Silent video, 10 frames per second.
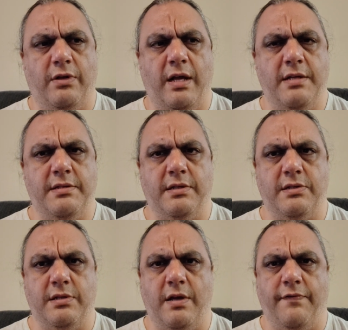classic
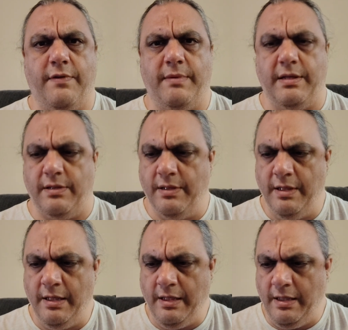stuff. I mean,
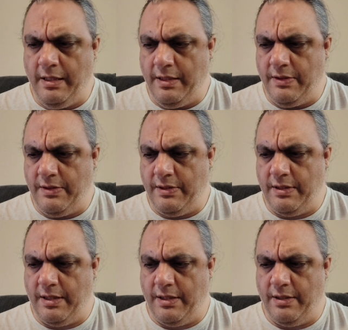
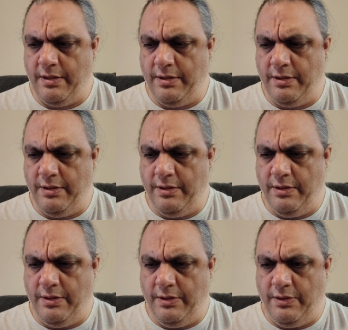the
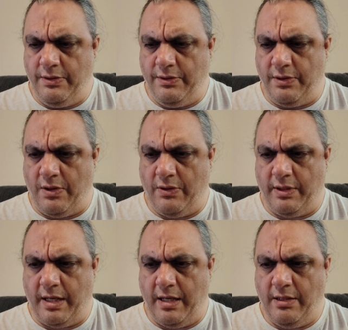
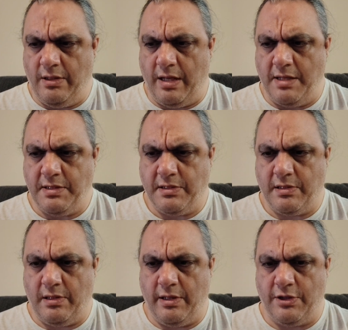Arcade Classics
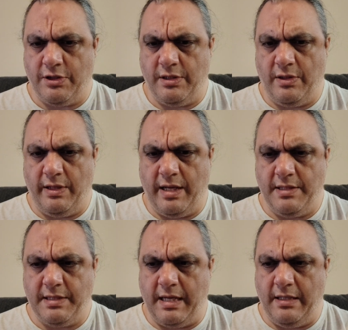collection only
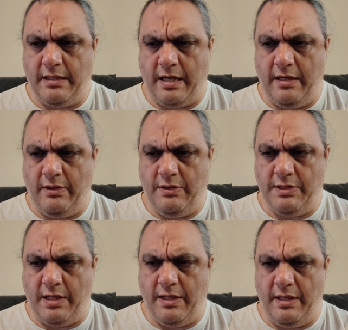has 8
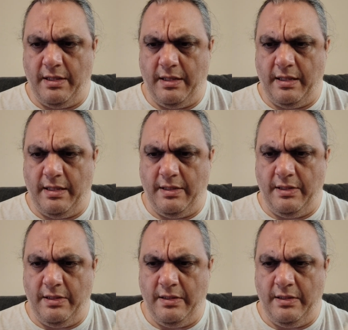titles on it, and